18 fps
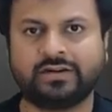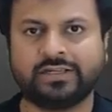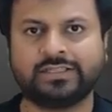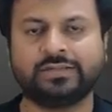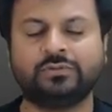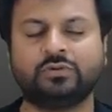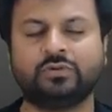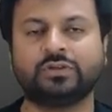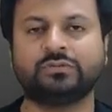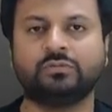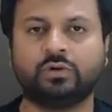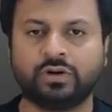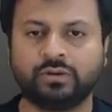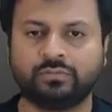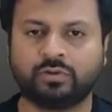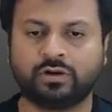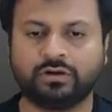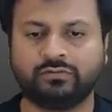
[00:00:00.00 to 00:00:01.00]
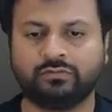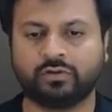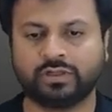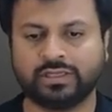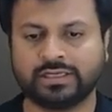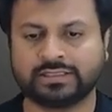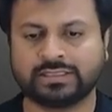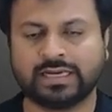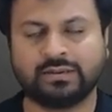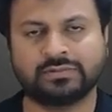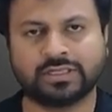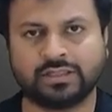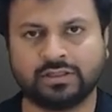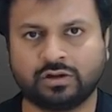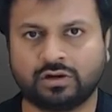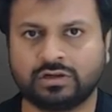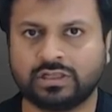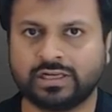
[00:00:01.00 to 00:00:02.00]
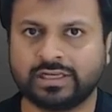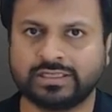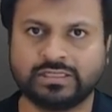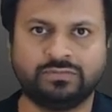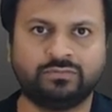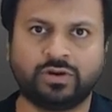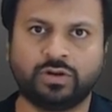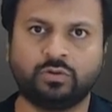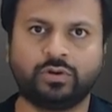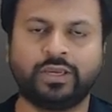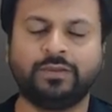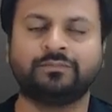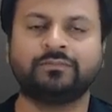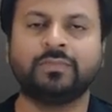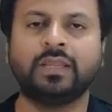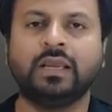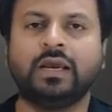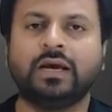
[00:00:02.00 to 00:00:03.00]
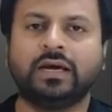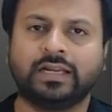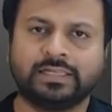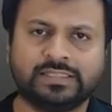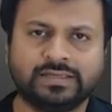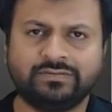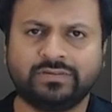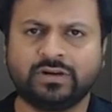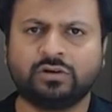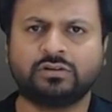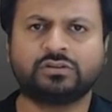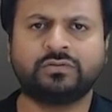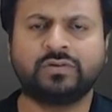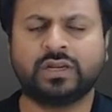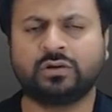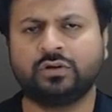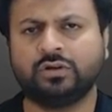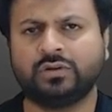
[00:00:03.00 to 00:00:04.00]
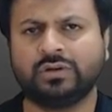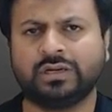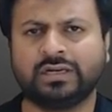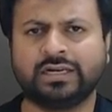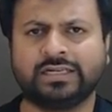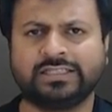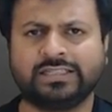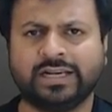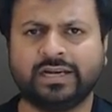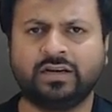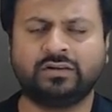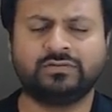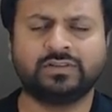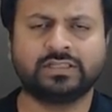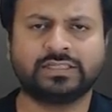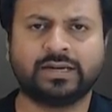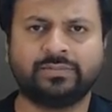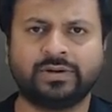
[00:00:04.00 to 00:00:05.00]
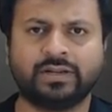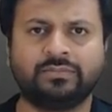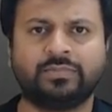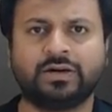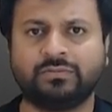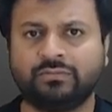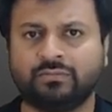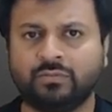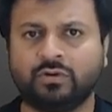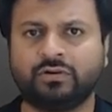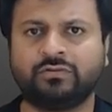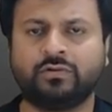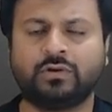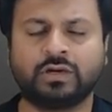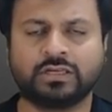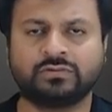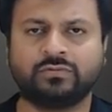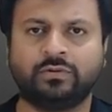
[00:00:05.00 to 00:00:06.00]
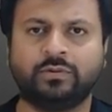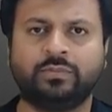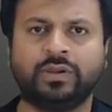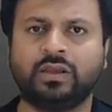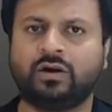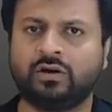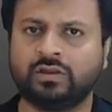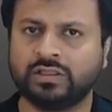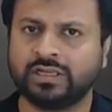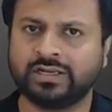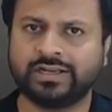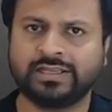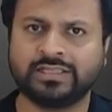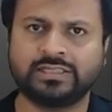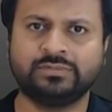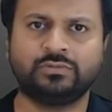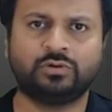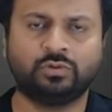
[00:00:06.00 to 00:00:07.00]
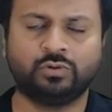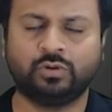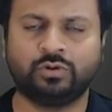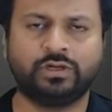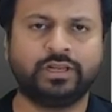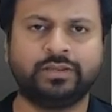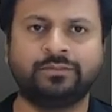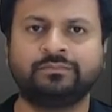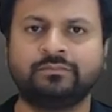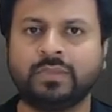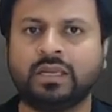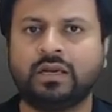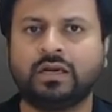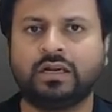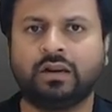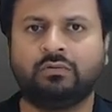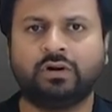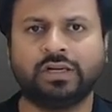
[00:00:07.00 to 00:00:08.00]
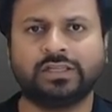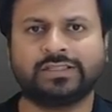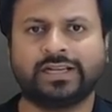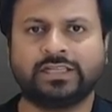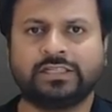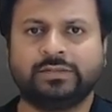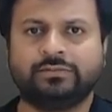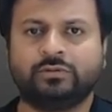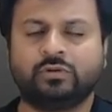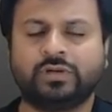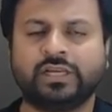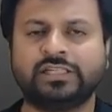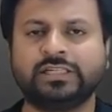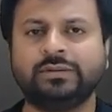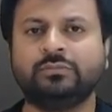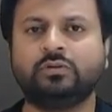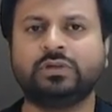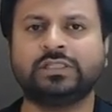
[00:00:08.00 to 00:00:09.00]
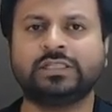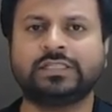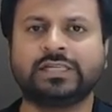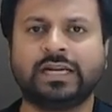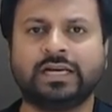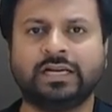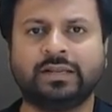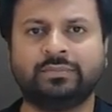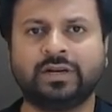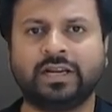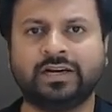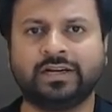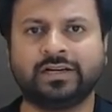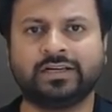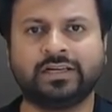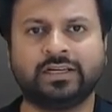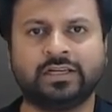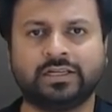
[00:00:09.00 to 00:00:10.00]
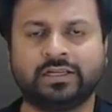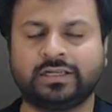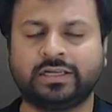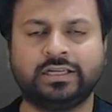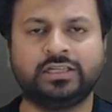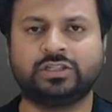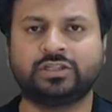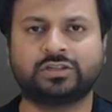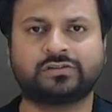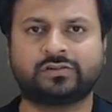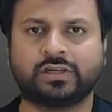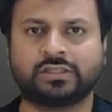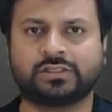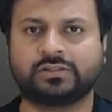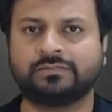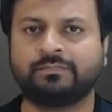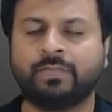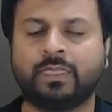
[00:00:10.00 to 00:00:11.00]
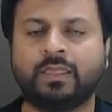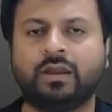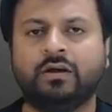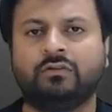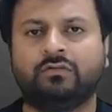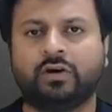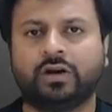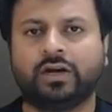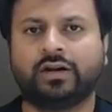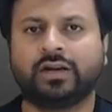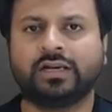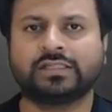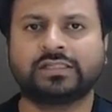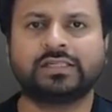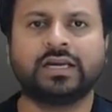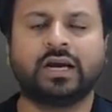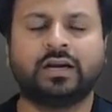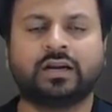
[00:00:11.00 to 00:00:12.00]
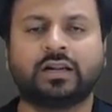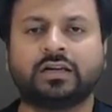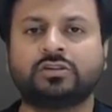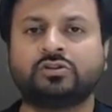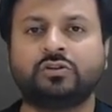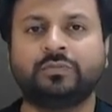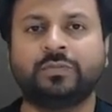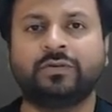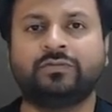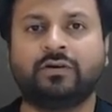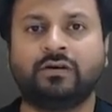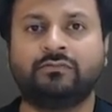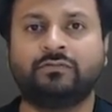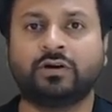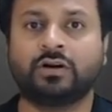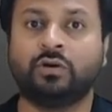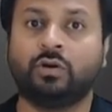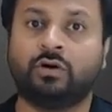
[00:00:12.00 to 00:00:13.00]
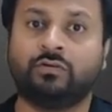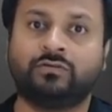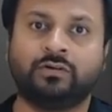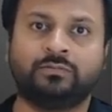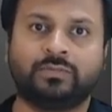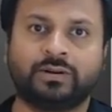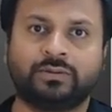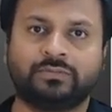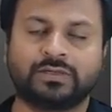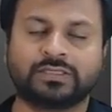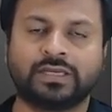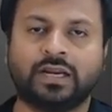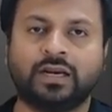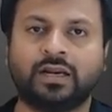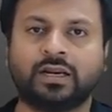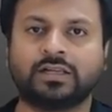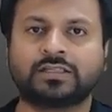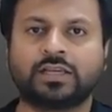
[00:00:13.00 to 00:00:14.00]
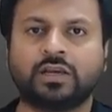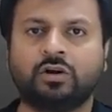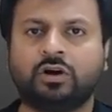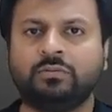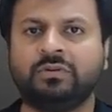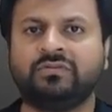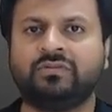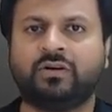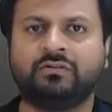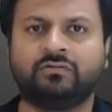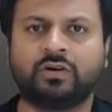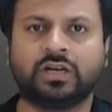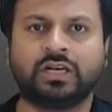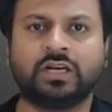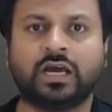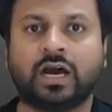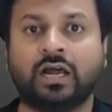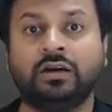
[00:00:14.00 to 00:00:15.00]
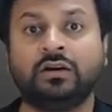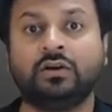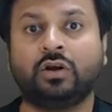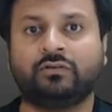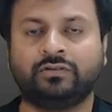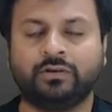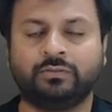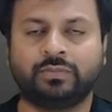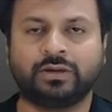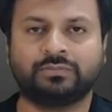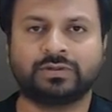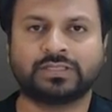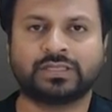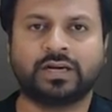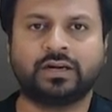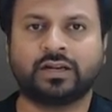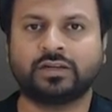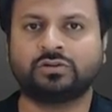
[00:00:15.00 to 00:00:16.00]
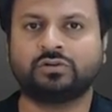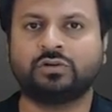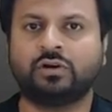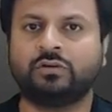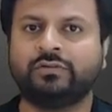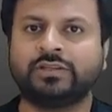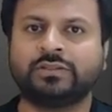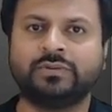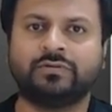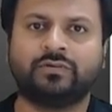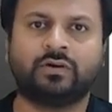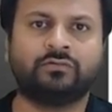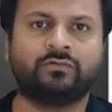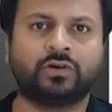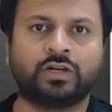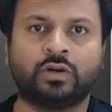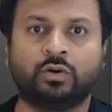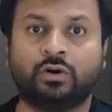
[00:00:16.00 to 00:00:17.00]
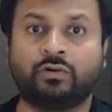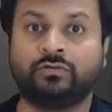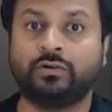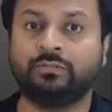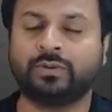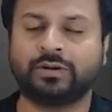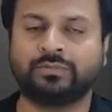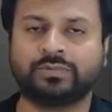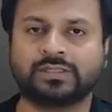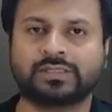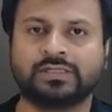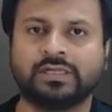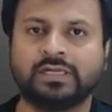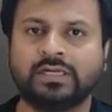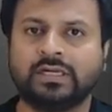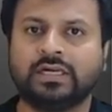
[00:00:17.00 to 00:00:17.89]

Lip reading: Regime 2 is more important for the exams and not the regime 1. Okay. Regime 1 also we are going to learn at the end of the chapter, but more focus will be on the regime 2 only. Now, what is regime 2? Regime 2 is a charitable and a religious trust. For a trust should be formed for a lawful purpose. A trust cannot be formed for an unlawful purpose. A trust should always be formed for a lawful purpose.